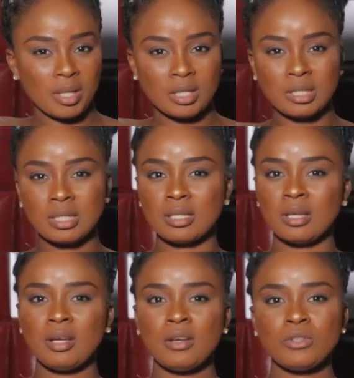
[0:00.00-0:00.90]
months,
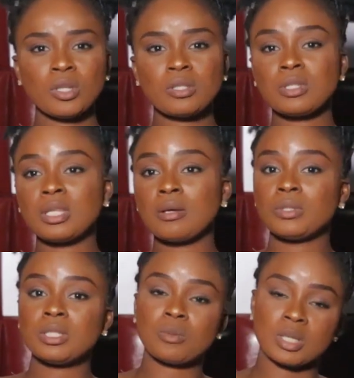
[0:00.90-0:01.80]
just to say,
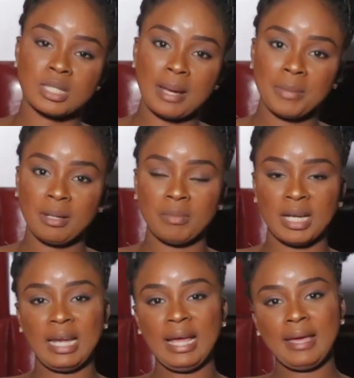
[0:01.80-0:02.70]
oh, this was happening in
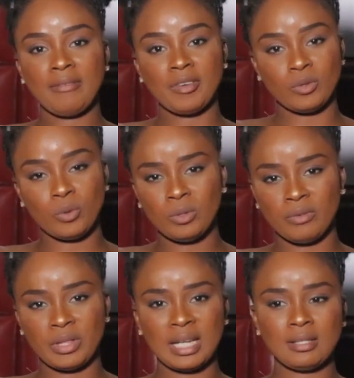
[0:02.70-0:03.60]
my life and all
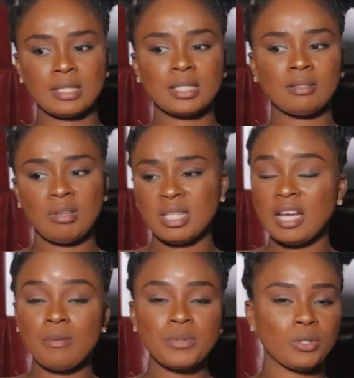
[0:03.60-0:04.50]
of that. It
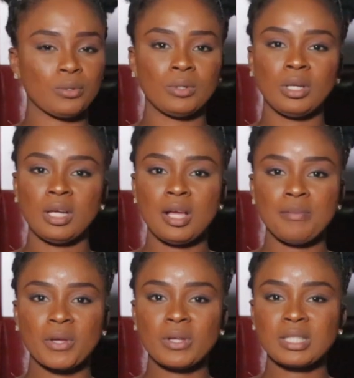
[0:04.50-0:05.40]
helps you,
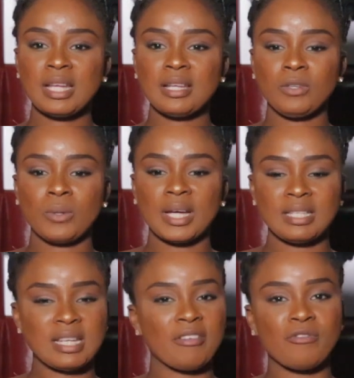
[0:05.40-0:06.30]
because then you
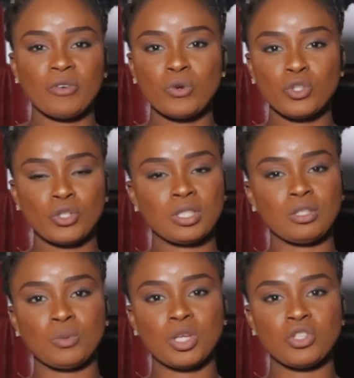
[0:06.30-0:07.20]
can divulge your
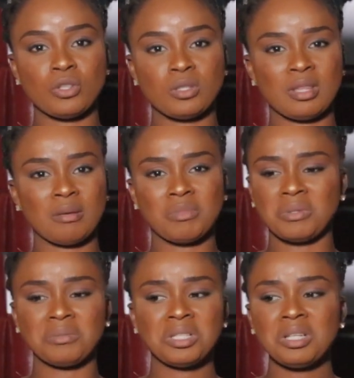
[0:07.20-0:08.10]
situation to them.
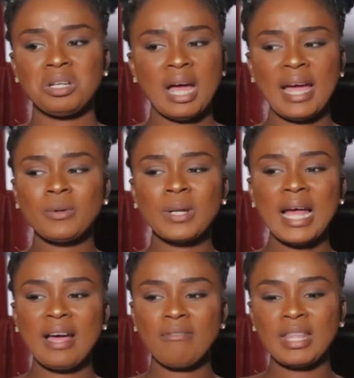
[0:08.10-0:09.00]
So I don't
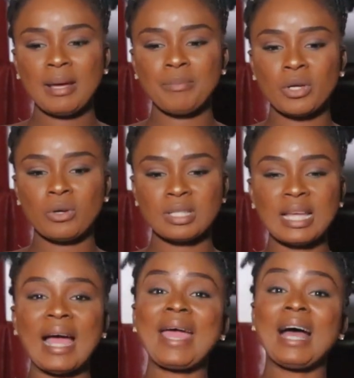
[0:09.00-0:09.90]
have that
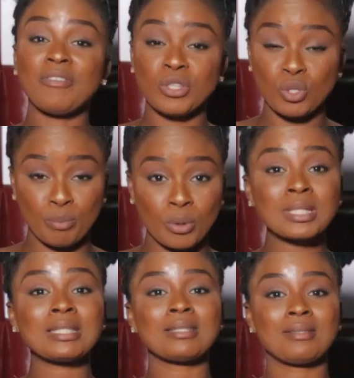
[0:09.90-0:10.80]
because I have a
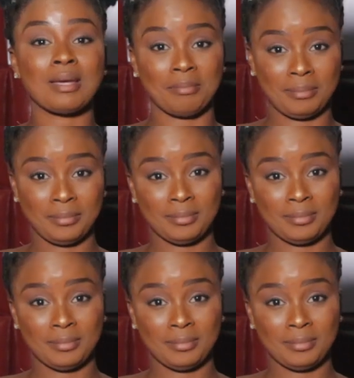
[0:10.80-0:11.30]
support system.